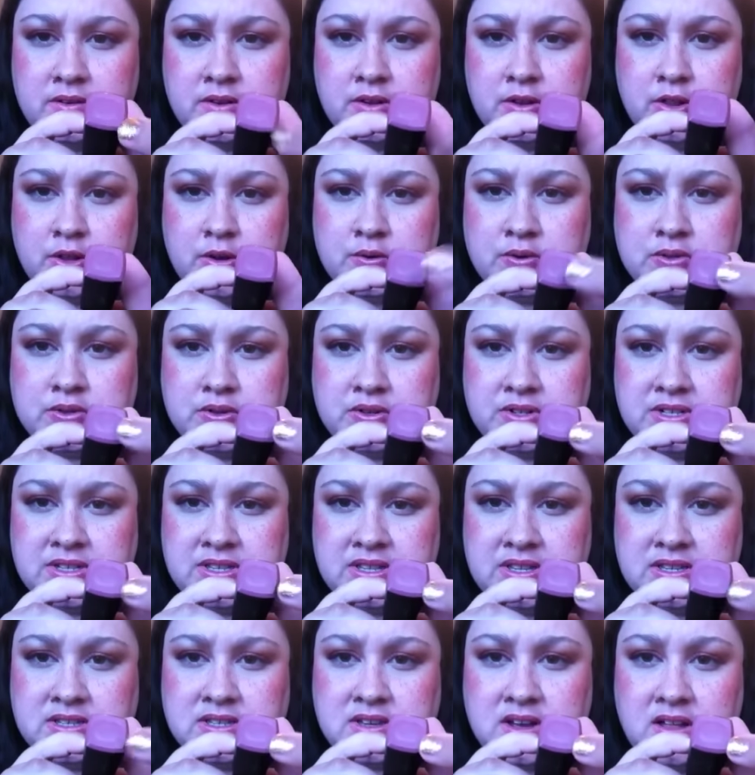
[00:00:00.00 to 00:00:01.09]
closer to
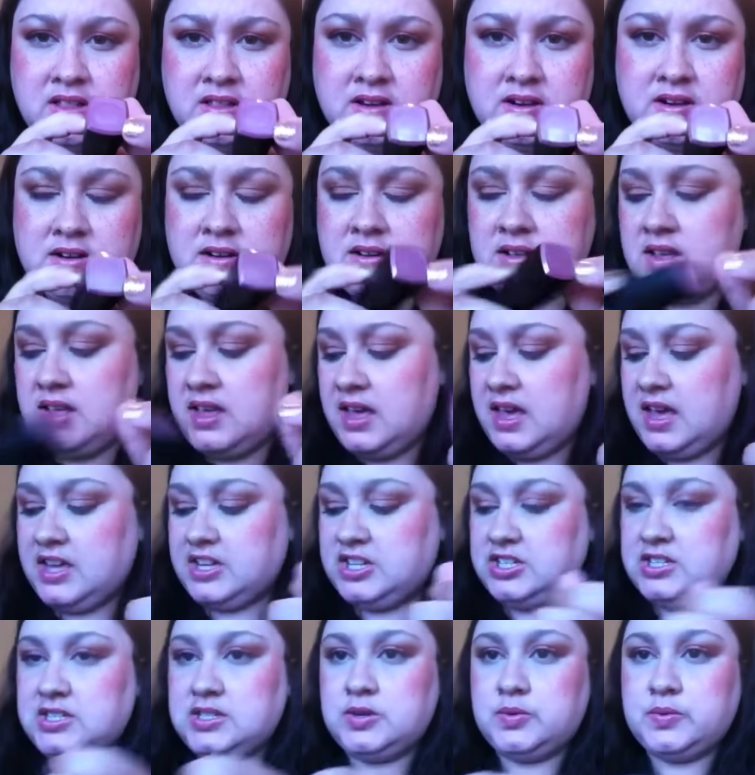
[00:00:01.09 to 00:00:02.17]
this color.
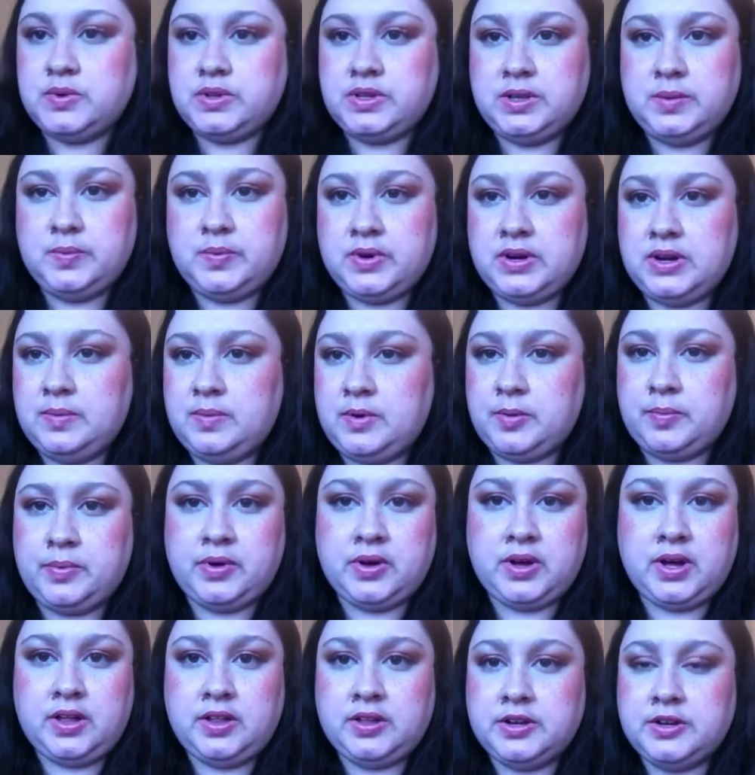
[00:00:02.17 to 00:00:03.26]
It's just a really pretty purple
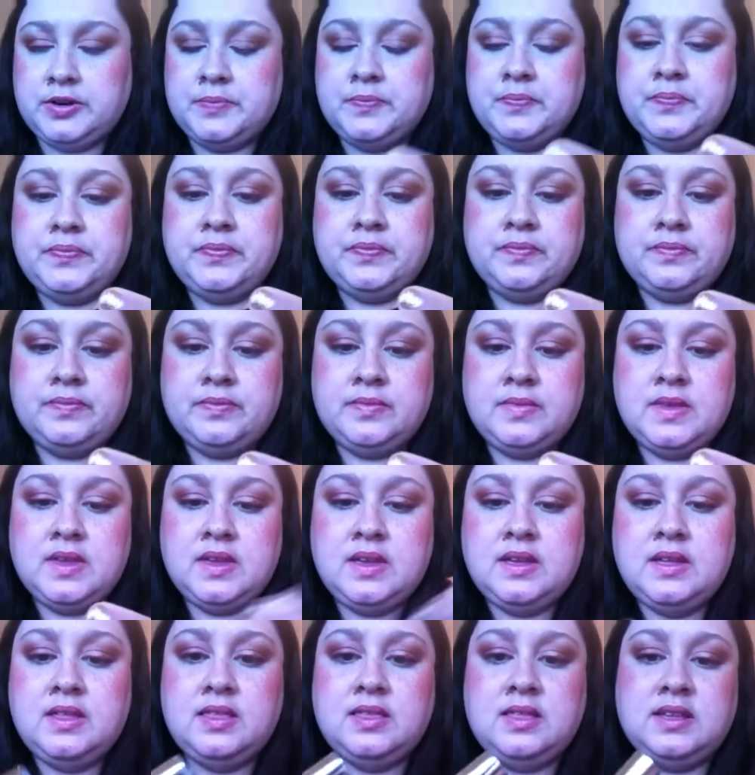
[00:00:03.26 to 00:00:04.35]
color.
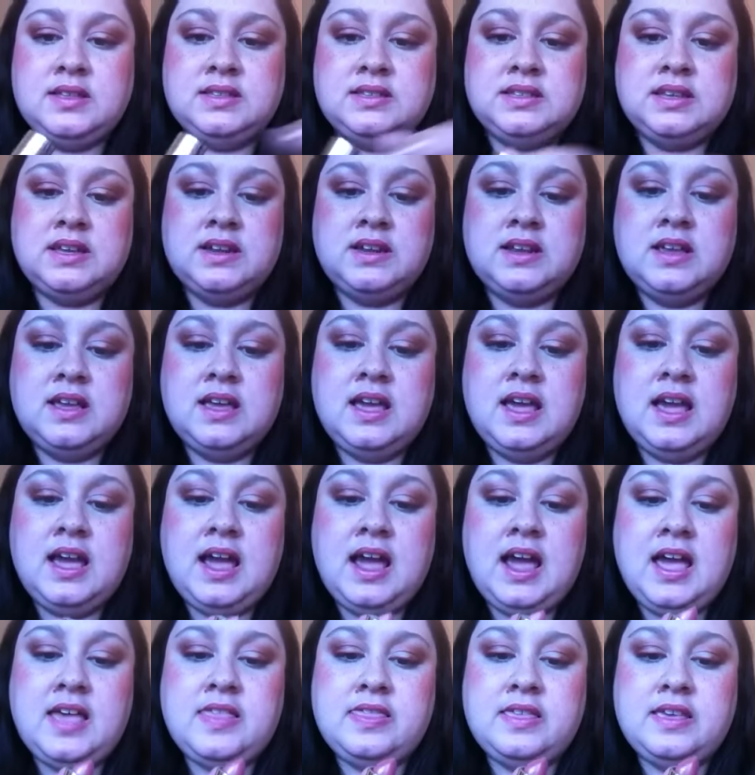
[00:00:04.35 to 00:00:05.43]
That's it.
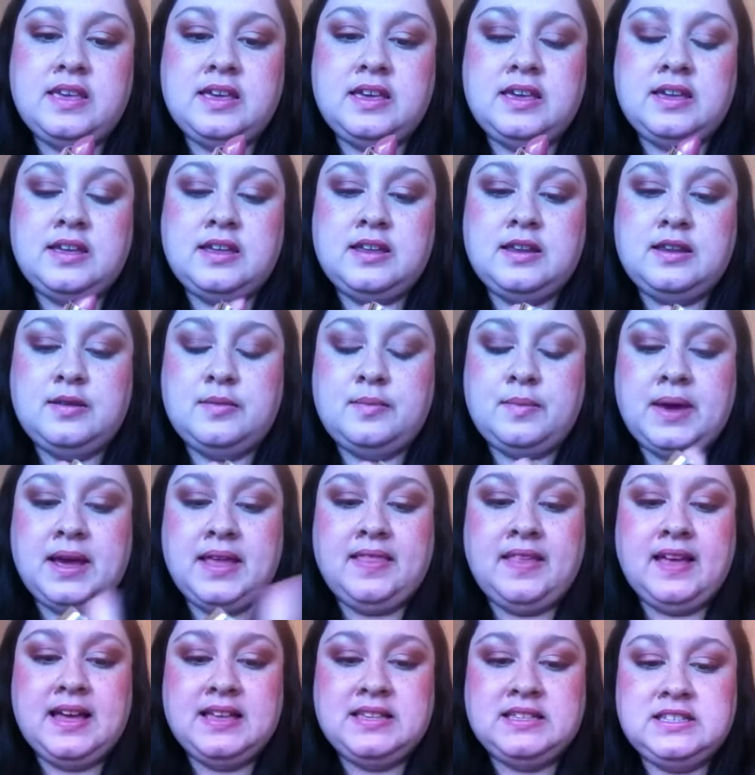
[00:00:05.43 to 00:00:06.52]
And then my
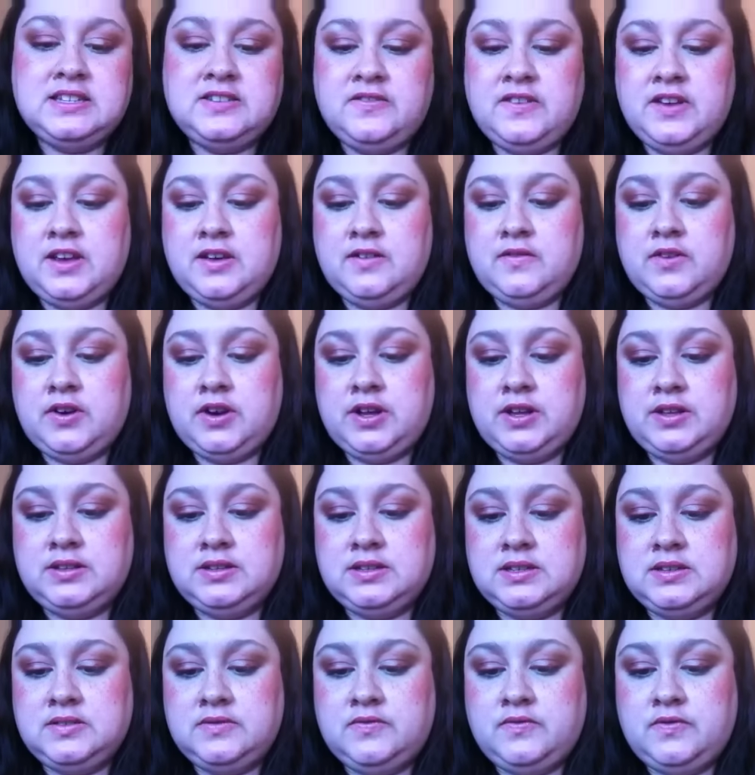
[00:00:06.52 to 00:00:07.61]
last
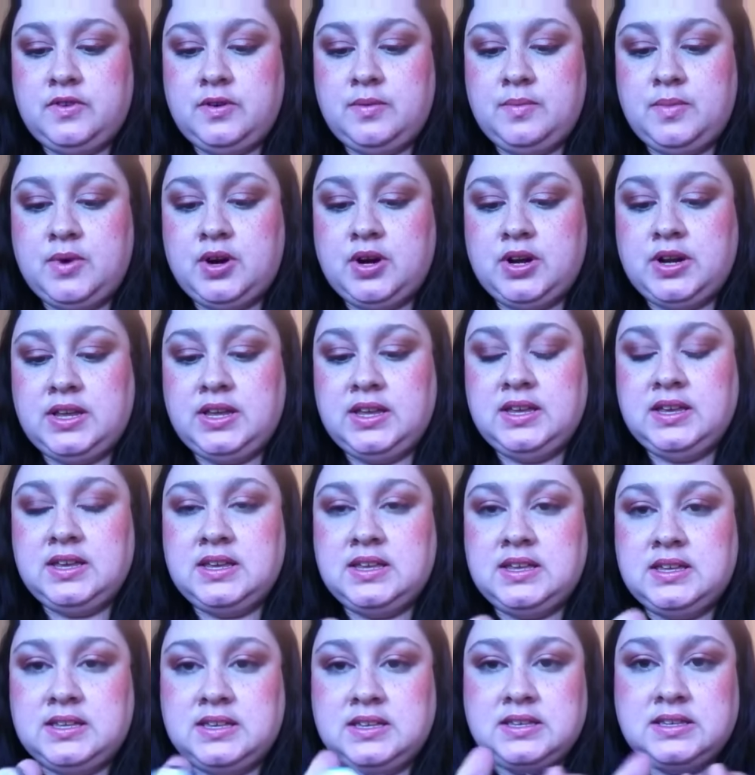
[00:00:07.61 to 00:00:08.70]
favorite from Marnie
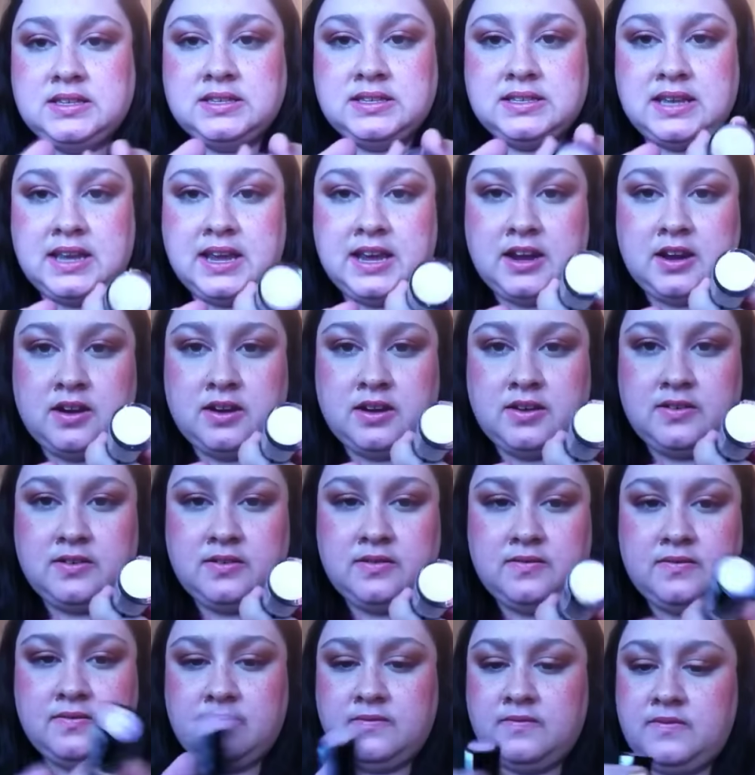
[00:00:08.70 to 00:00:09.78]
is Airy
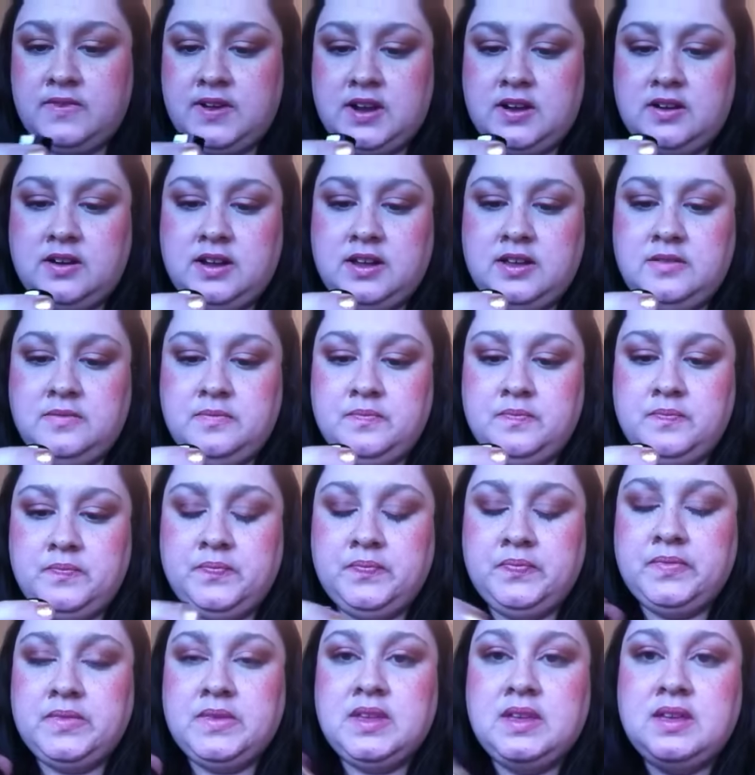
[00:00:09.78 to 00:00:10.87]
Fairy,
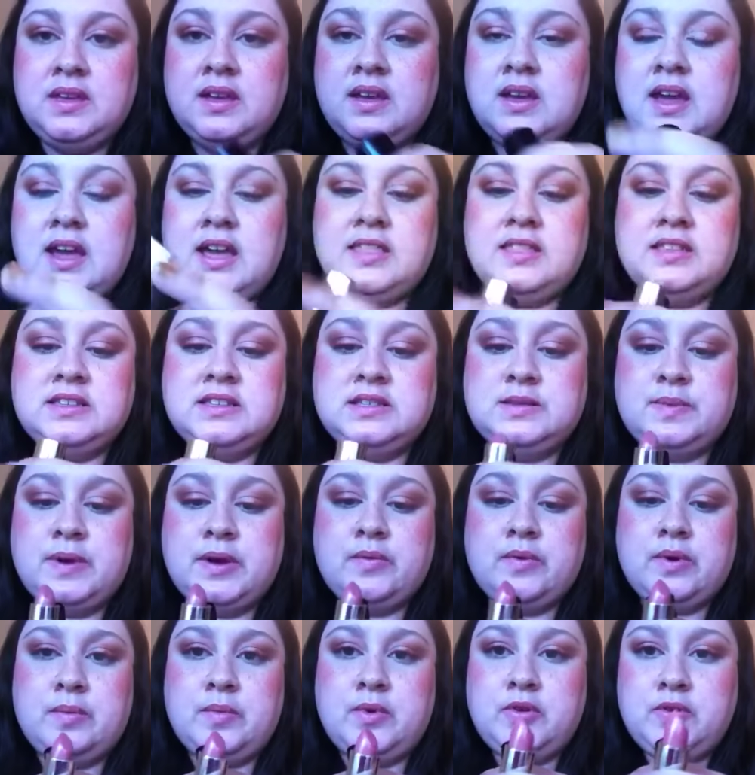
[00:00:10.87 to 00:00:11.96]
and this is by
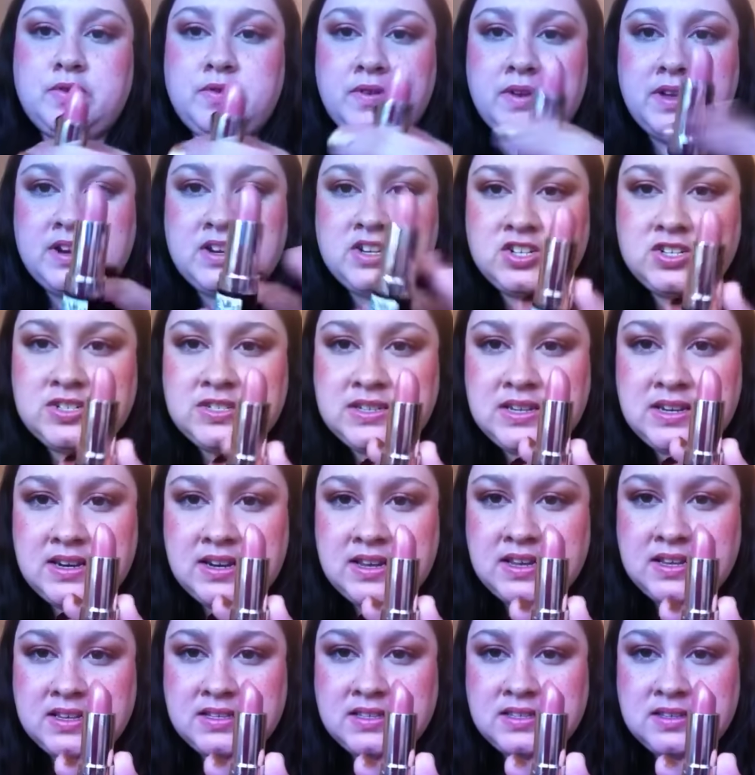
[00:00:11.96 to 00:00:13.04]
Rimmel, and it's just a
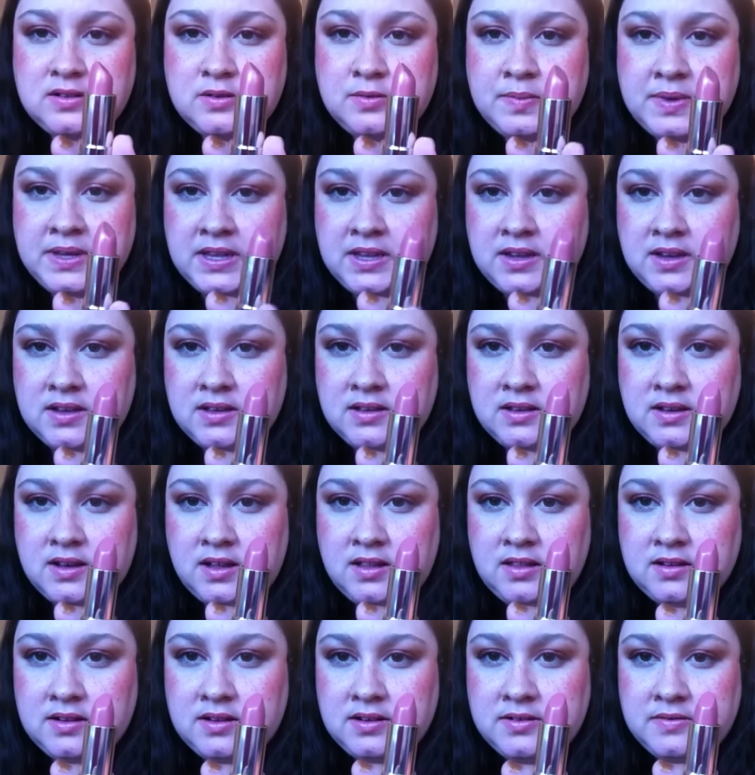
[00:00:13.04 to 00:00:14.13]
nice little pink
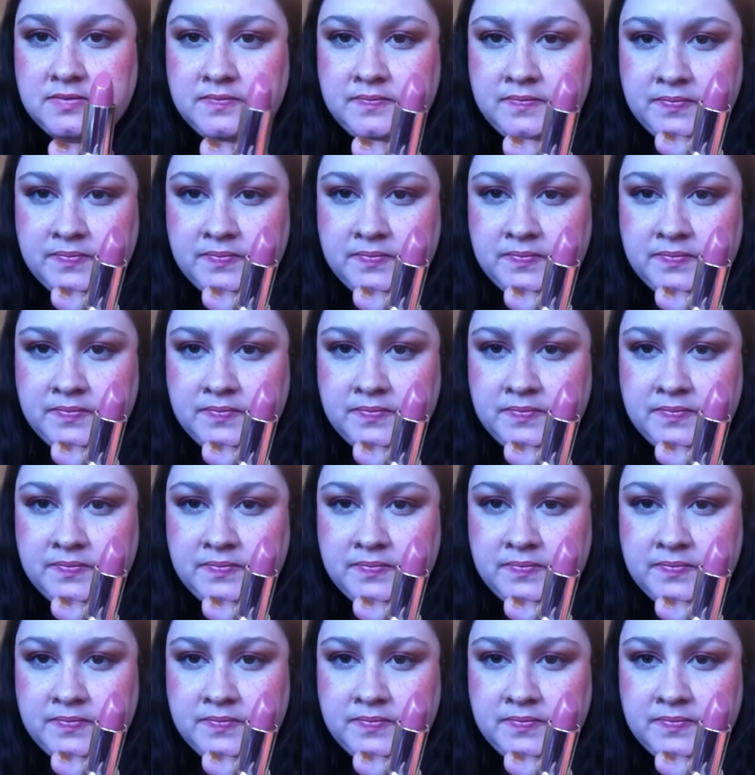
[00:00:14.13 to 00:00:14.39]
color.